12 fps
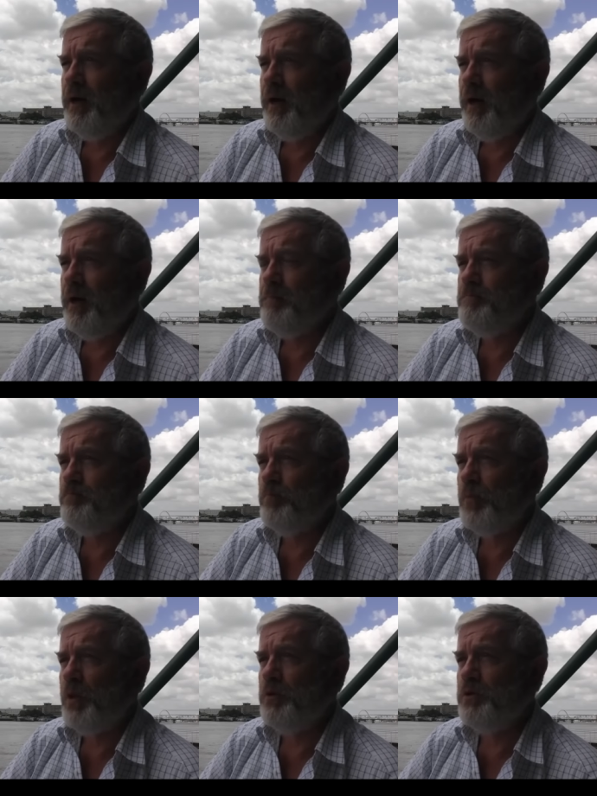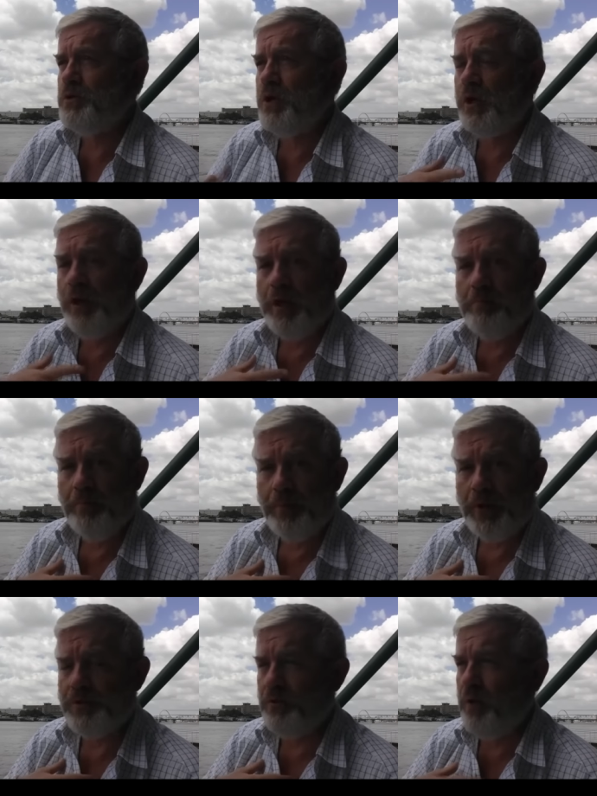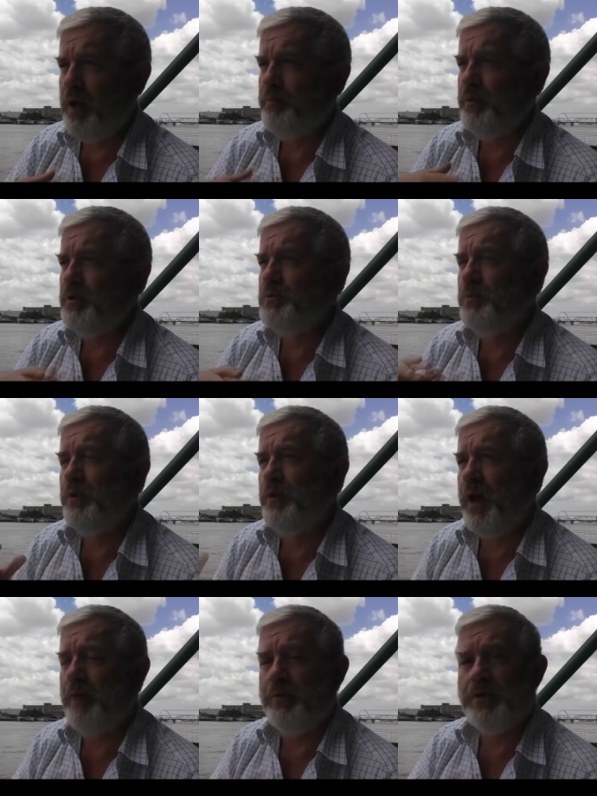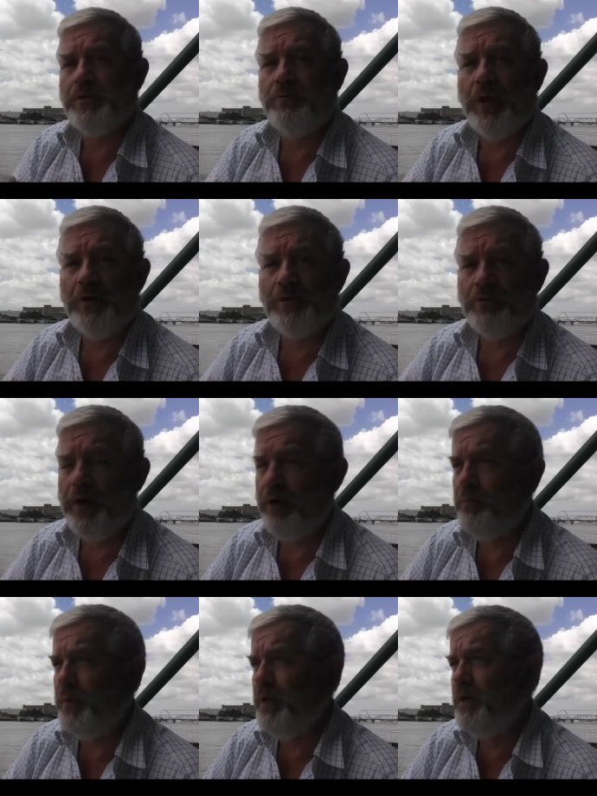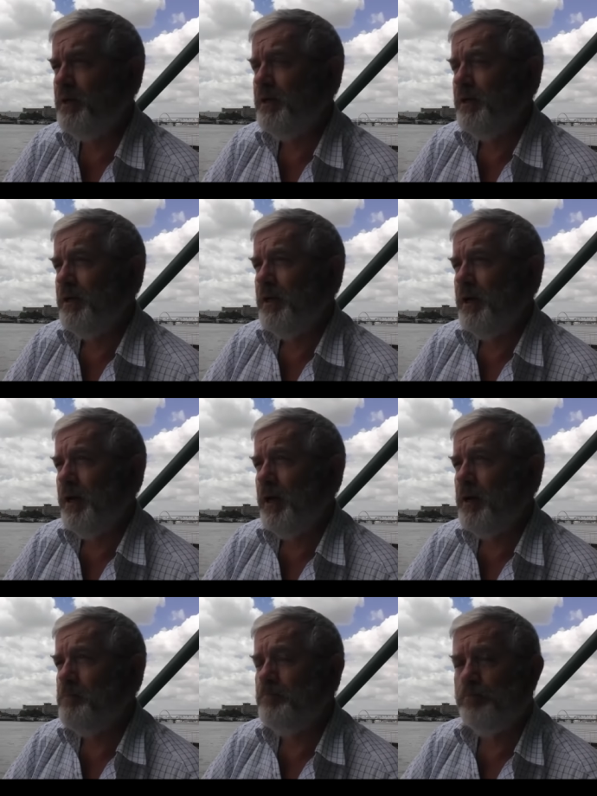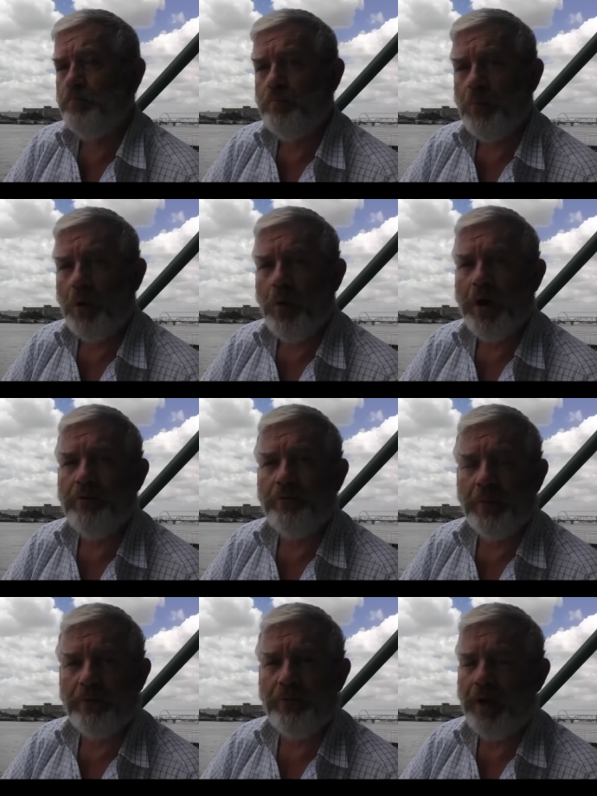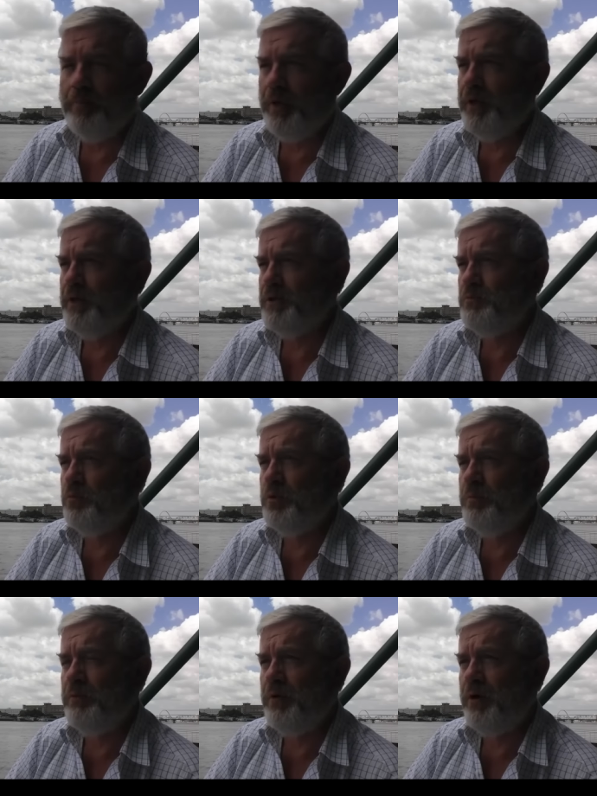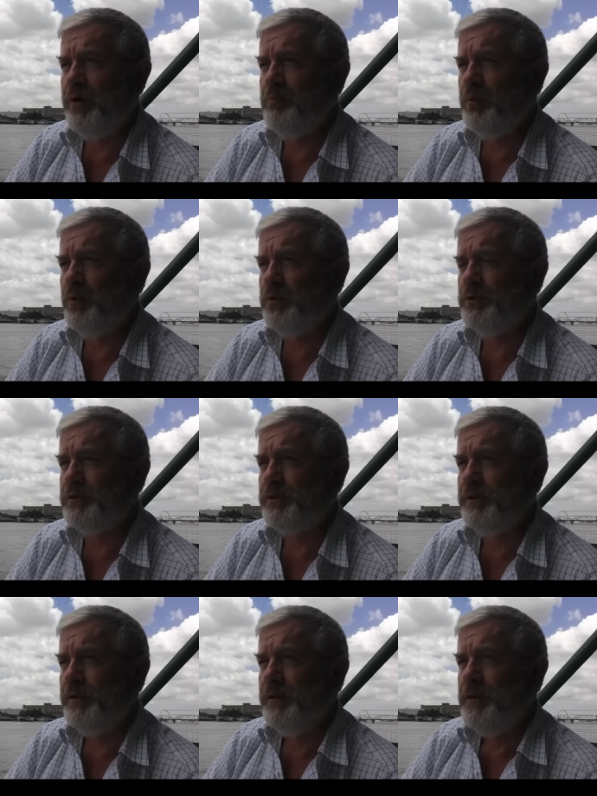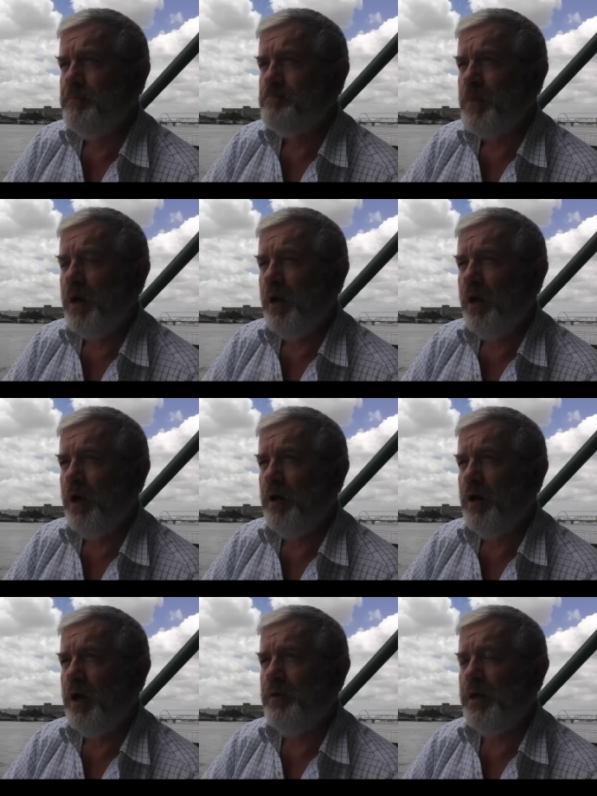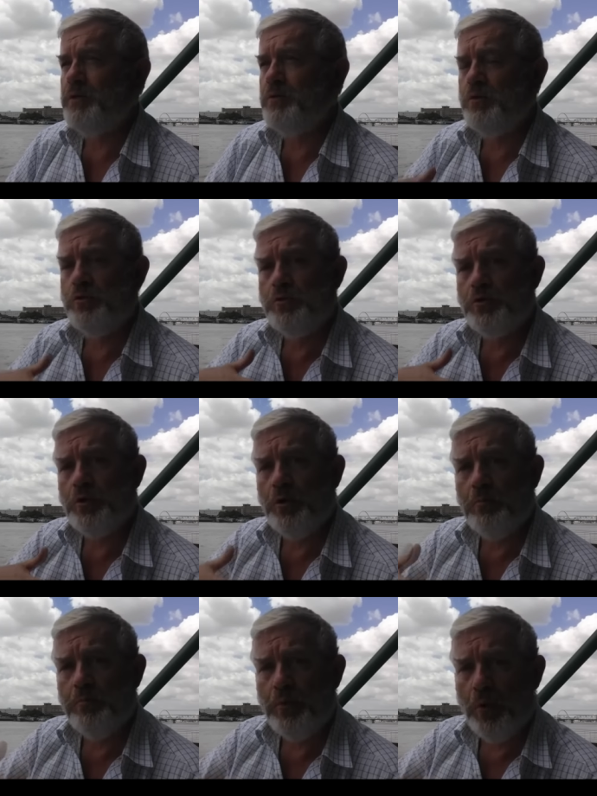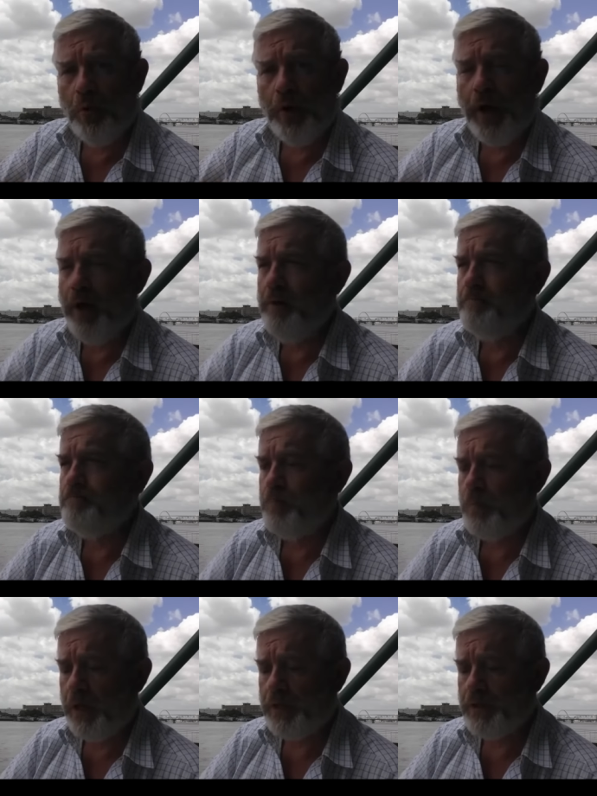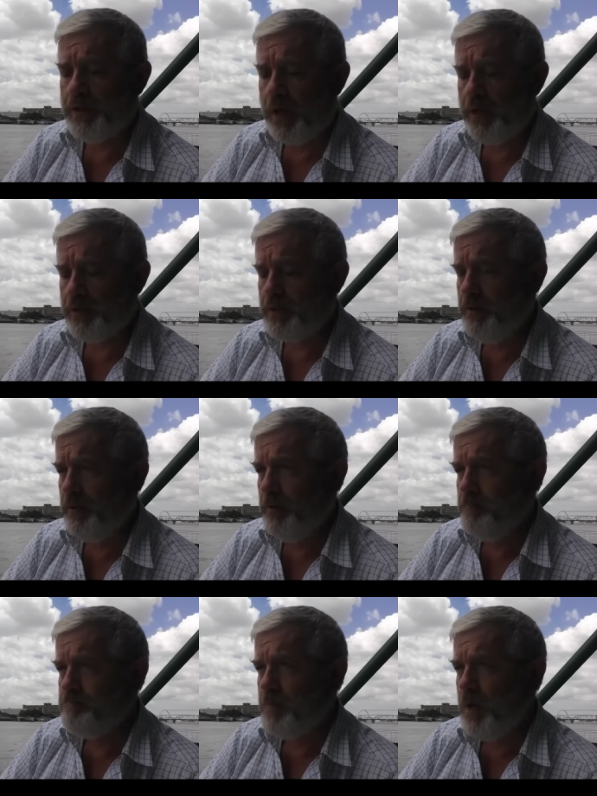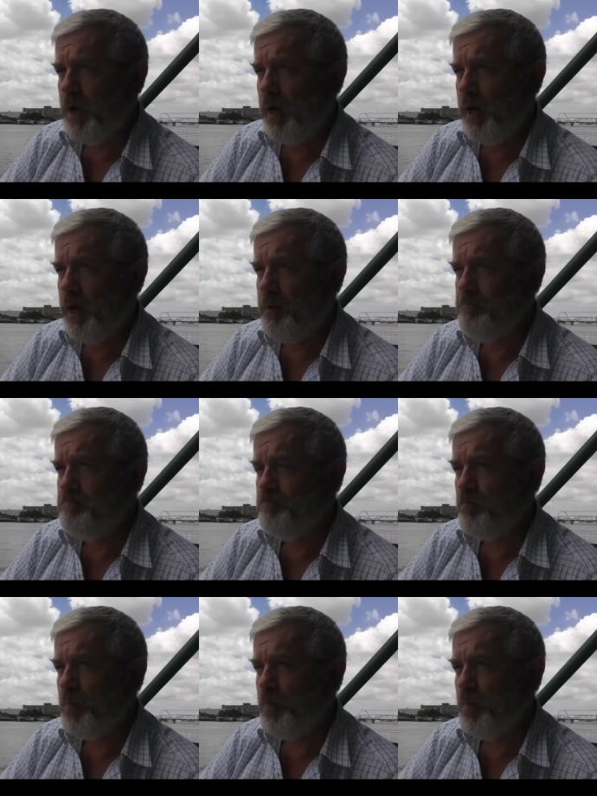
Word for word: Um, certainly personal happiness, but the happiness of those around me, um, my wife, my family, would be very important. Uh, and then to the broader extent, um,